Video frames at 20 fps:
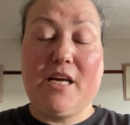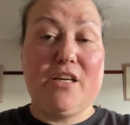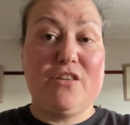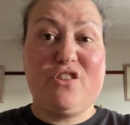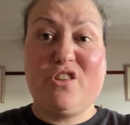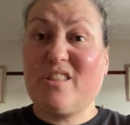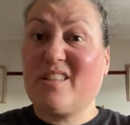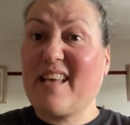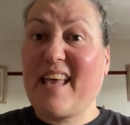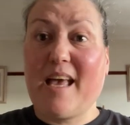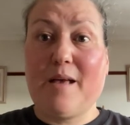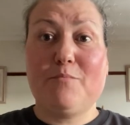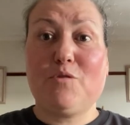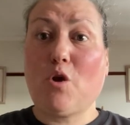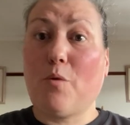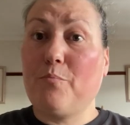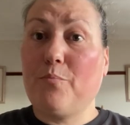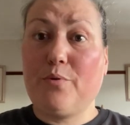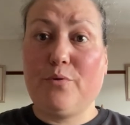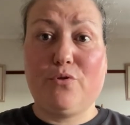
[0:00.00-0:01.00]
just kept
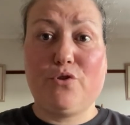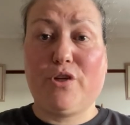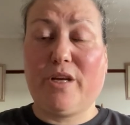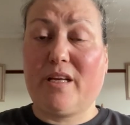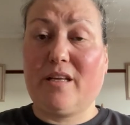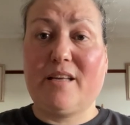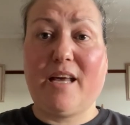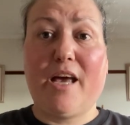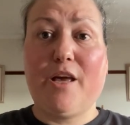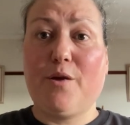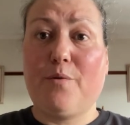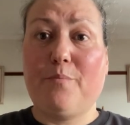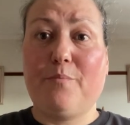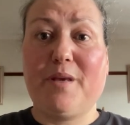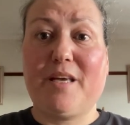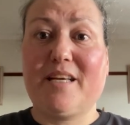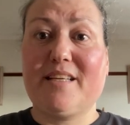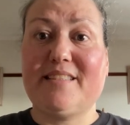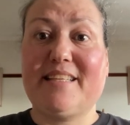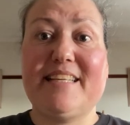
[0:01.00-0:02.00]
on pushing down
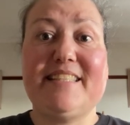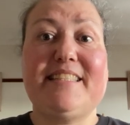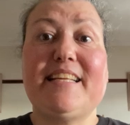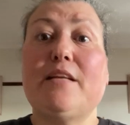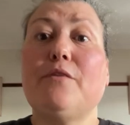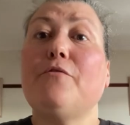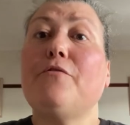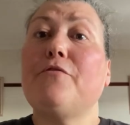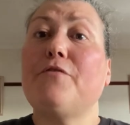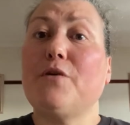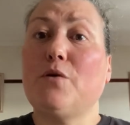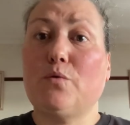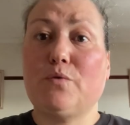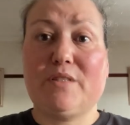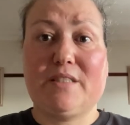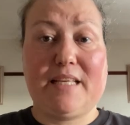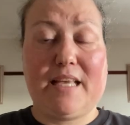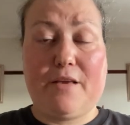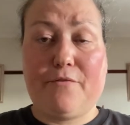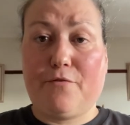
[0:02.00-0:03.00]
because it didn't feel
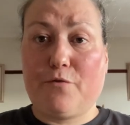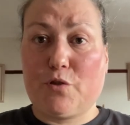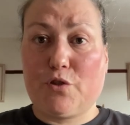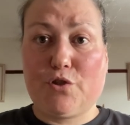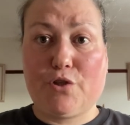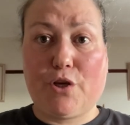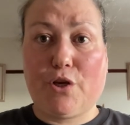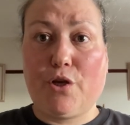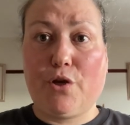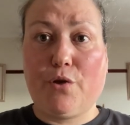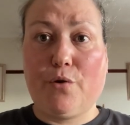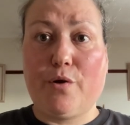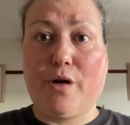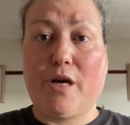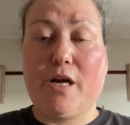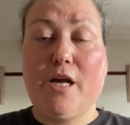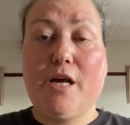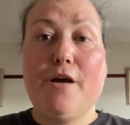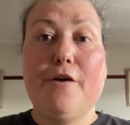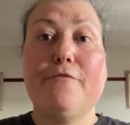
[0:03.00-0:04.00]
safe or secure
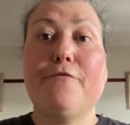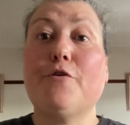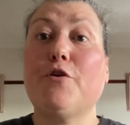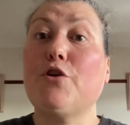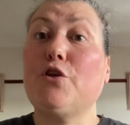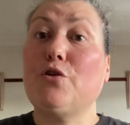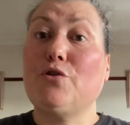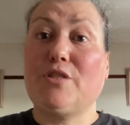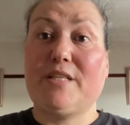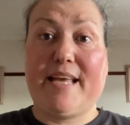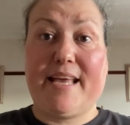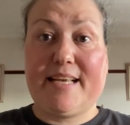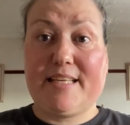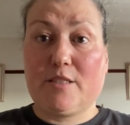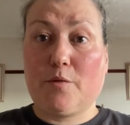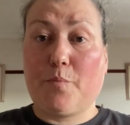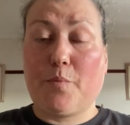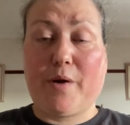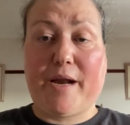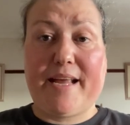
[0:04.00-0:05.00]
for you to
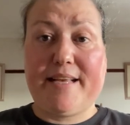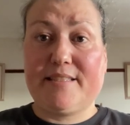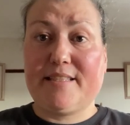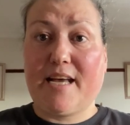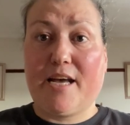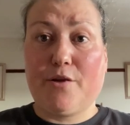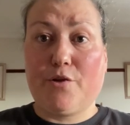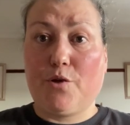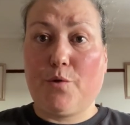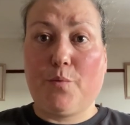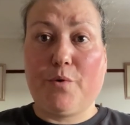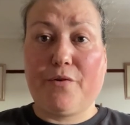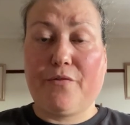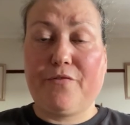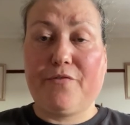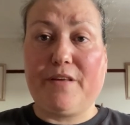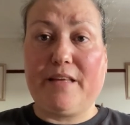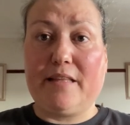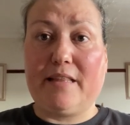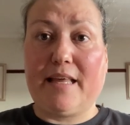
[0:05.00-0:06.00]
express how you were
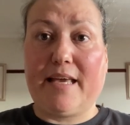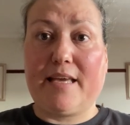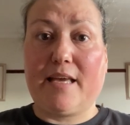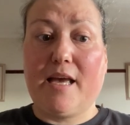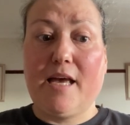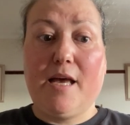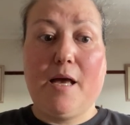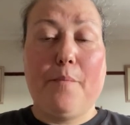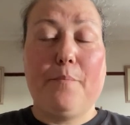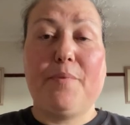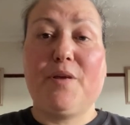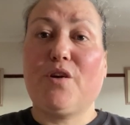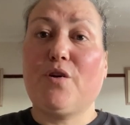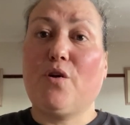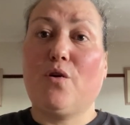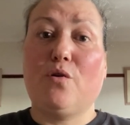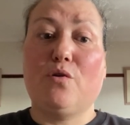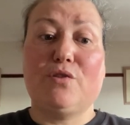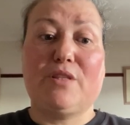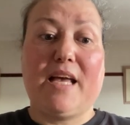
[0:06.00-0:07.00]
feeling.
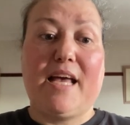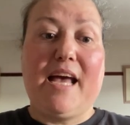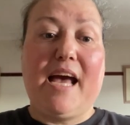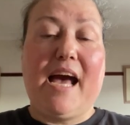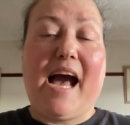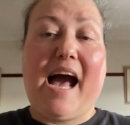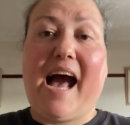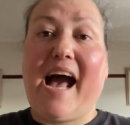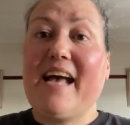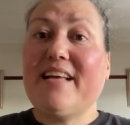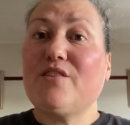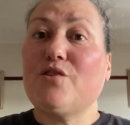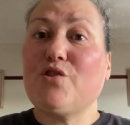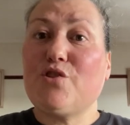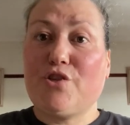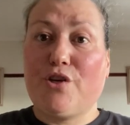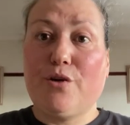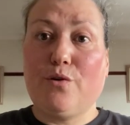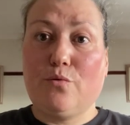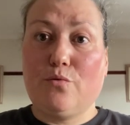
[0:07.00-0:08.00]
Because as
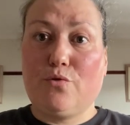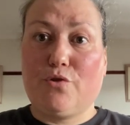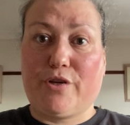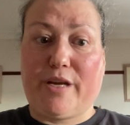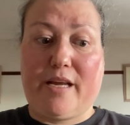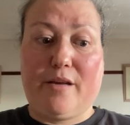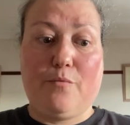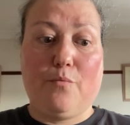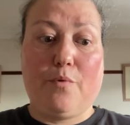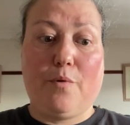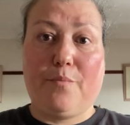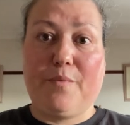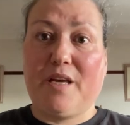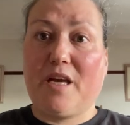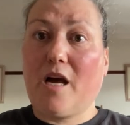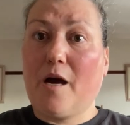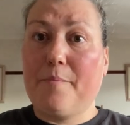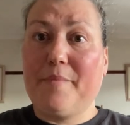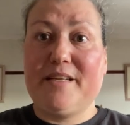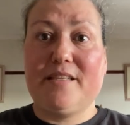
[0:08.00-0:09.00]
children, when we
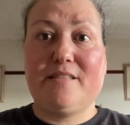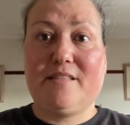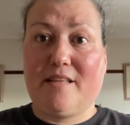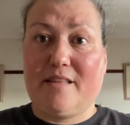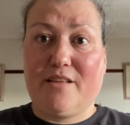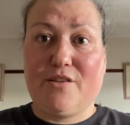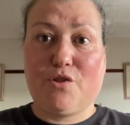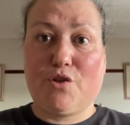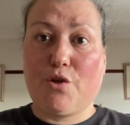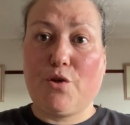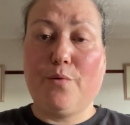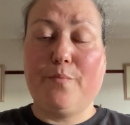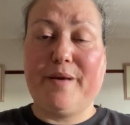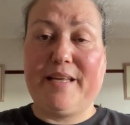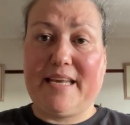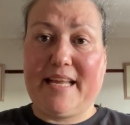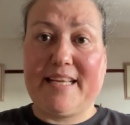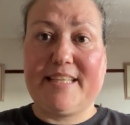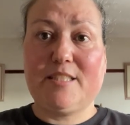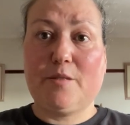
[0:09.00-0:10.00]
come into this
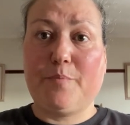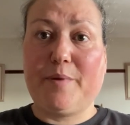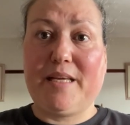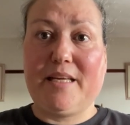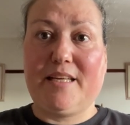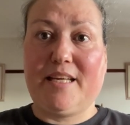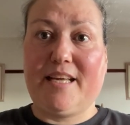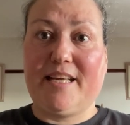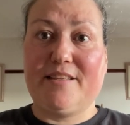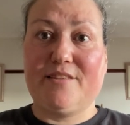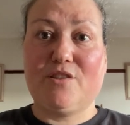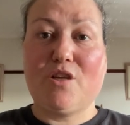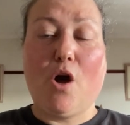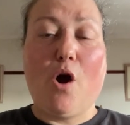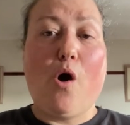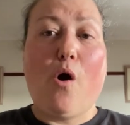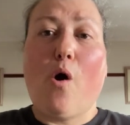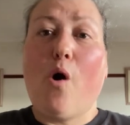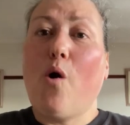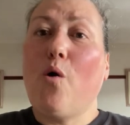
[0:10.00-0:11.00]
human experience,
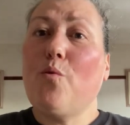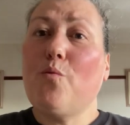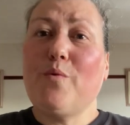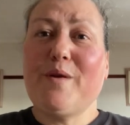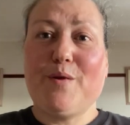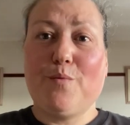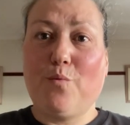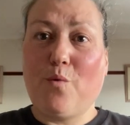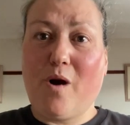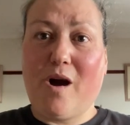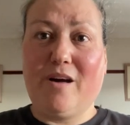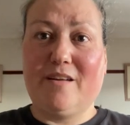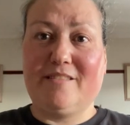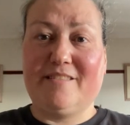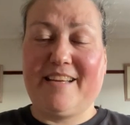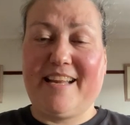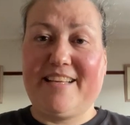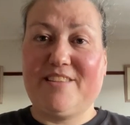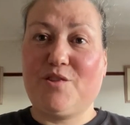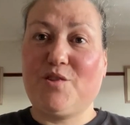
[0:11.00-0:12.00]
all we
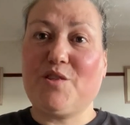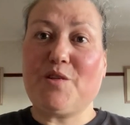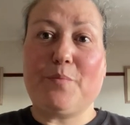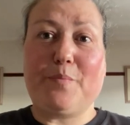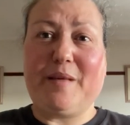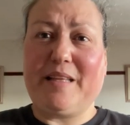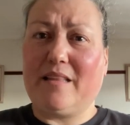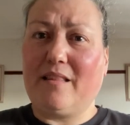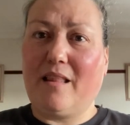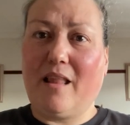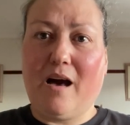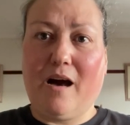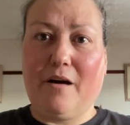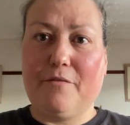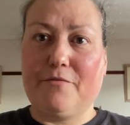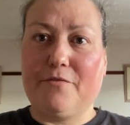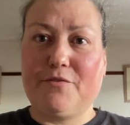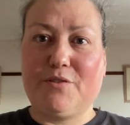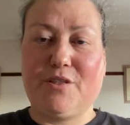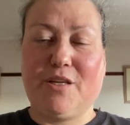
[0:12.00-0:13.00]
want is to be
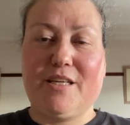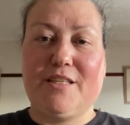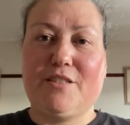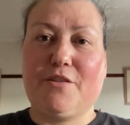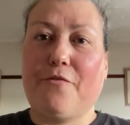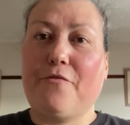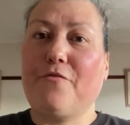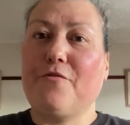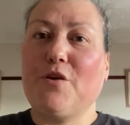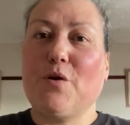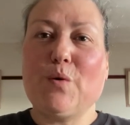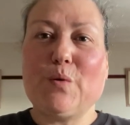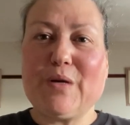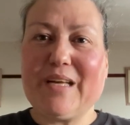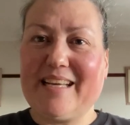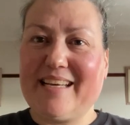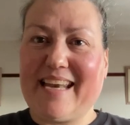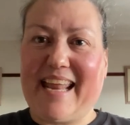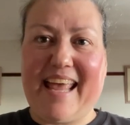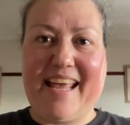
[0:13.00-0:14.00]
loved, to feel
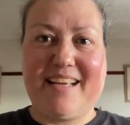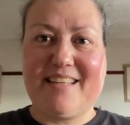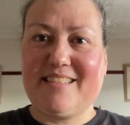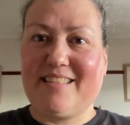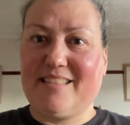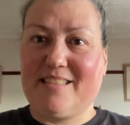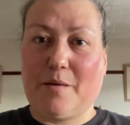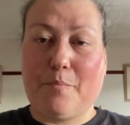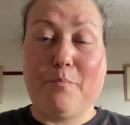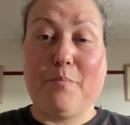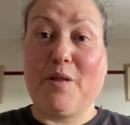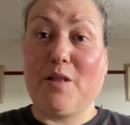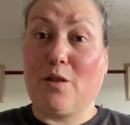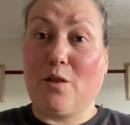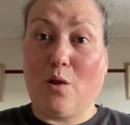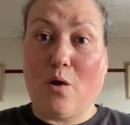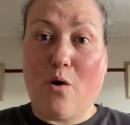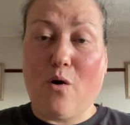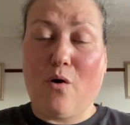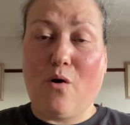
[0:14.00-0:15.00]
connected and
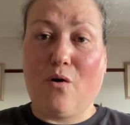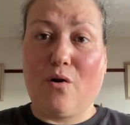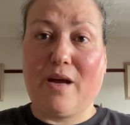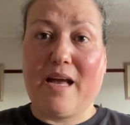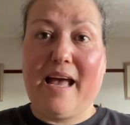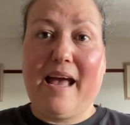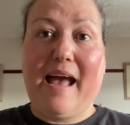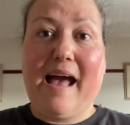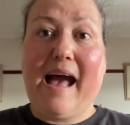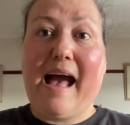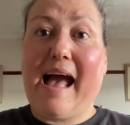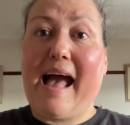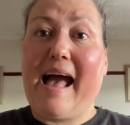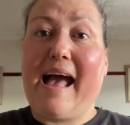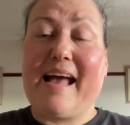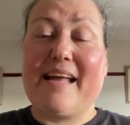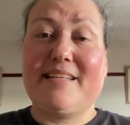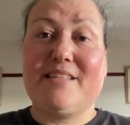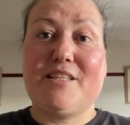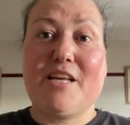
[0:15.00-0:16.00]
belong,
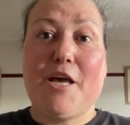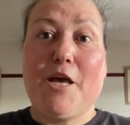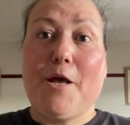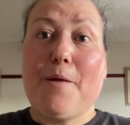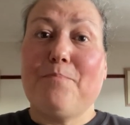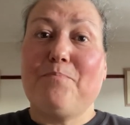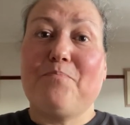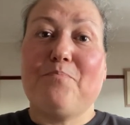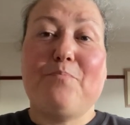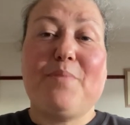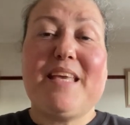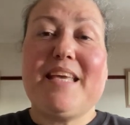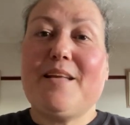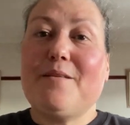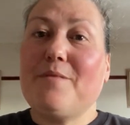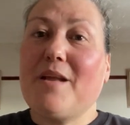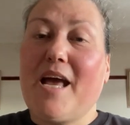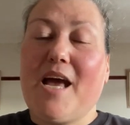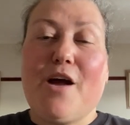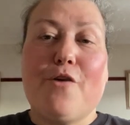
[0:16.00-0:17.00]
and
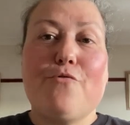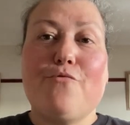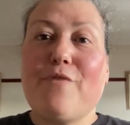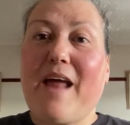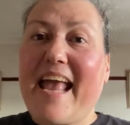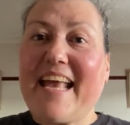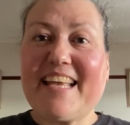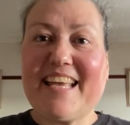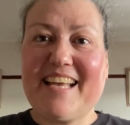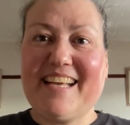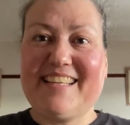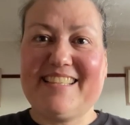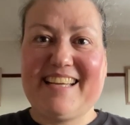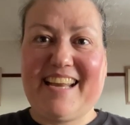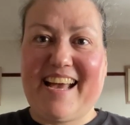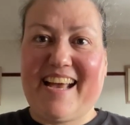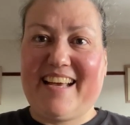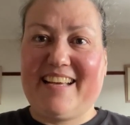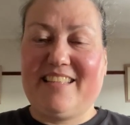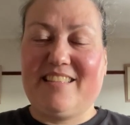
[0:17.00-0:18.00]
being
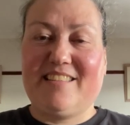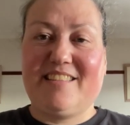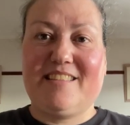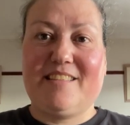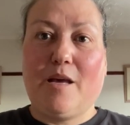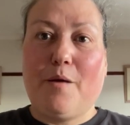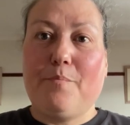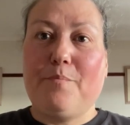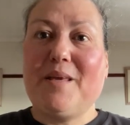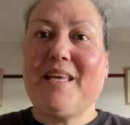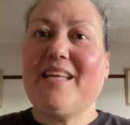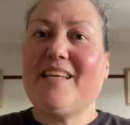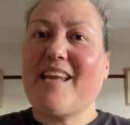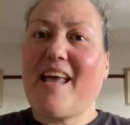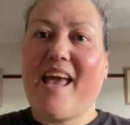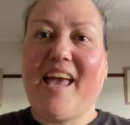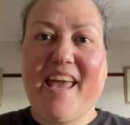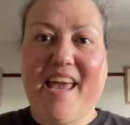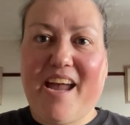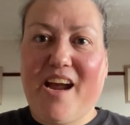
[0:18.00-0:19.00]
recognized, being
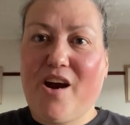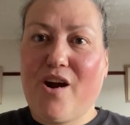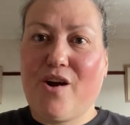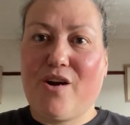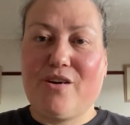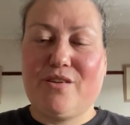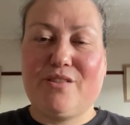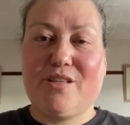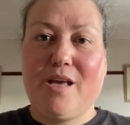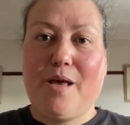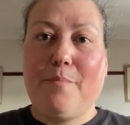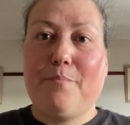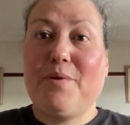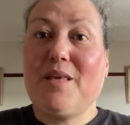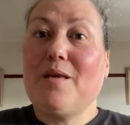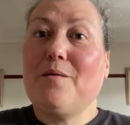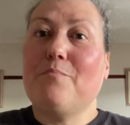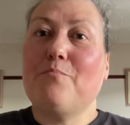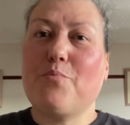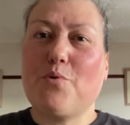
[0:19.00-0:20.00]
heard,
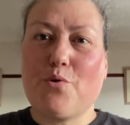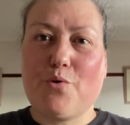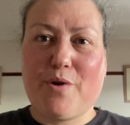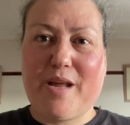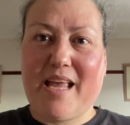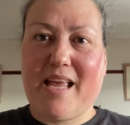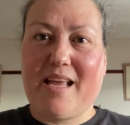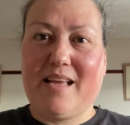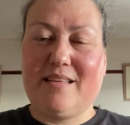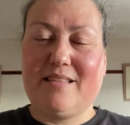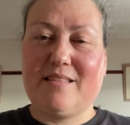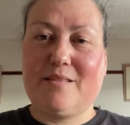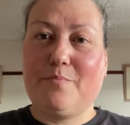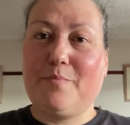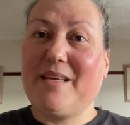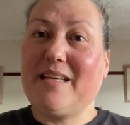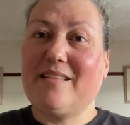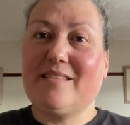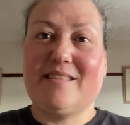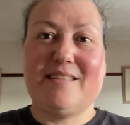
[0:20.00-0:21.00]
being praised,
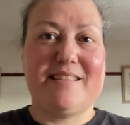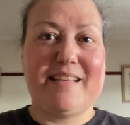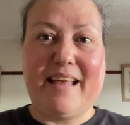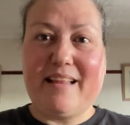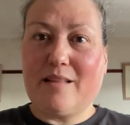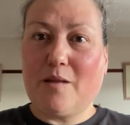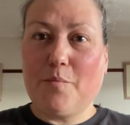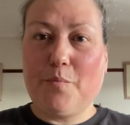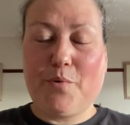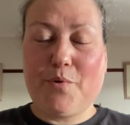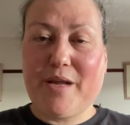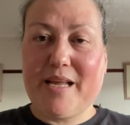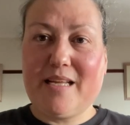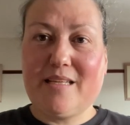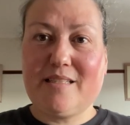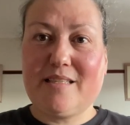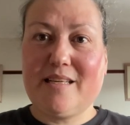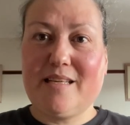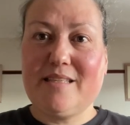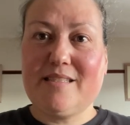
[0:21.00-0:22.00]
being
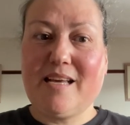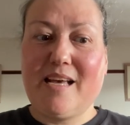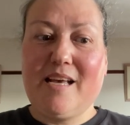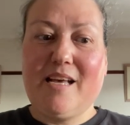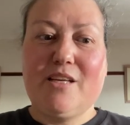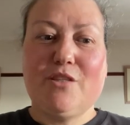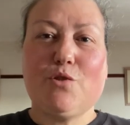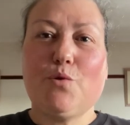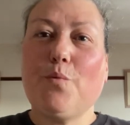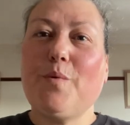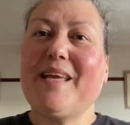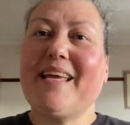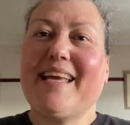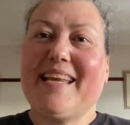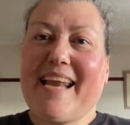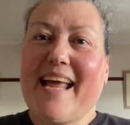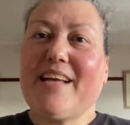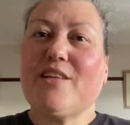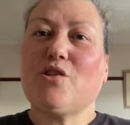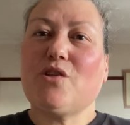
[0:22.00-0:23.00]
celebrated, so we
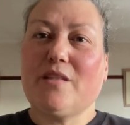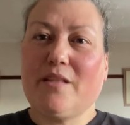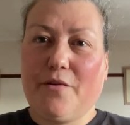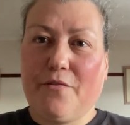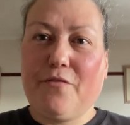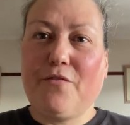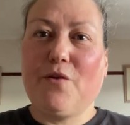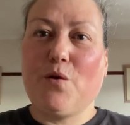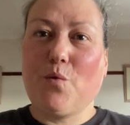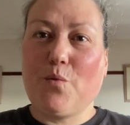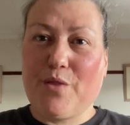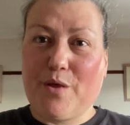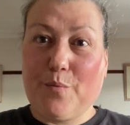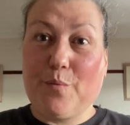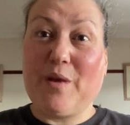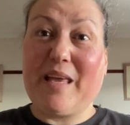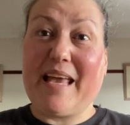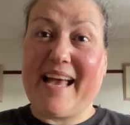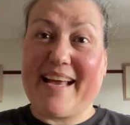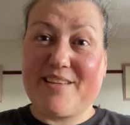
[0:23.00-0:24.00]
can actually feel that
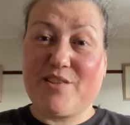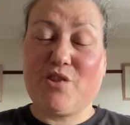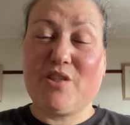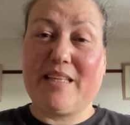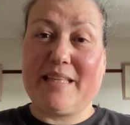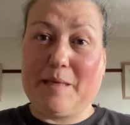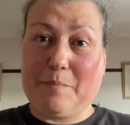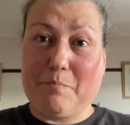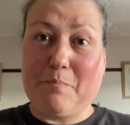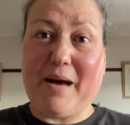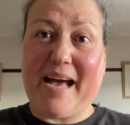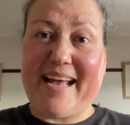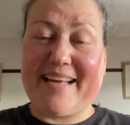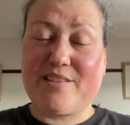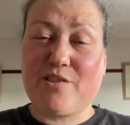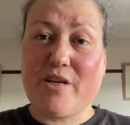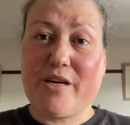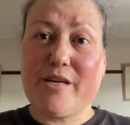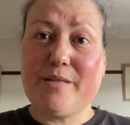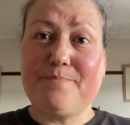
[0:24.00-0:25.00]
we actually
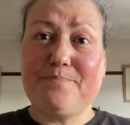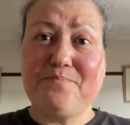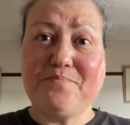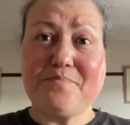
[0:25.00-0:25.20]
matter.